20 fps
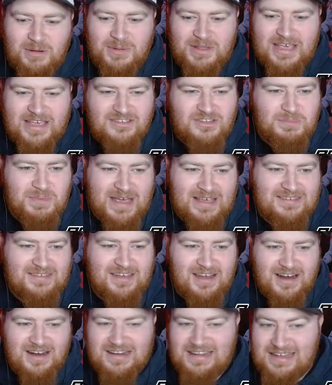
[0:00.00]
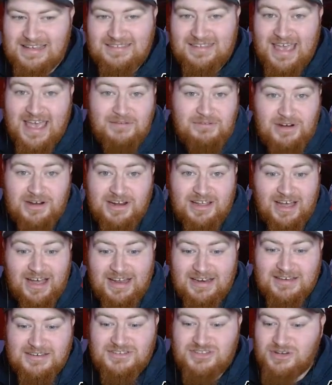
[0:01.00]
his best card he has ever
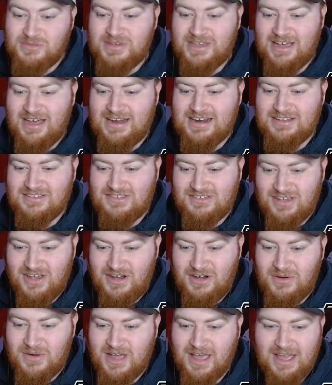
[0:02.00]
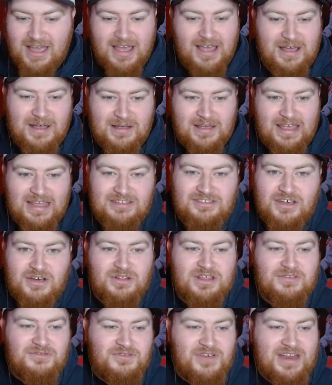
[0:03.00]
gotten, to be honest, so it's
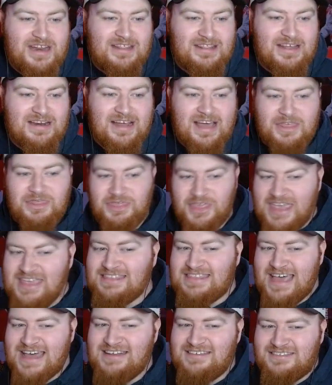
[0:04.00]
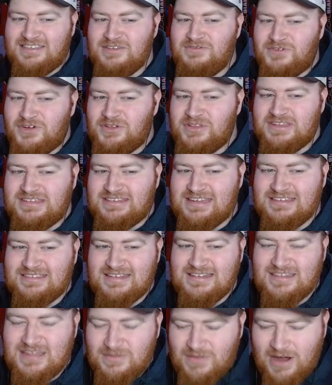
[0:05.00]
only fitting that I think that is the furthest
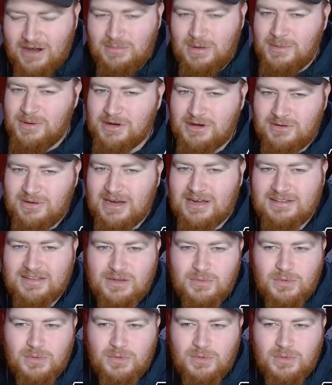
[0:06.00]
distance. If I remember correctly, we're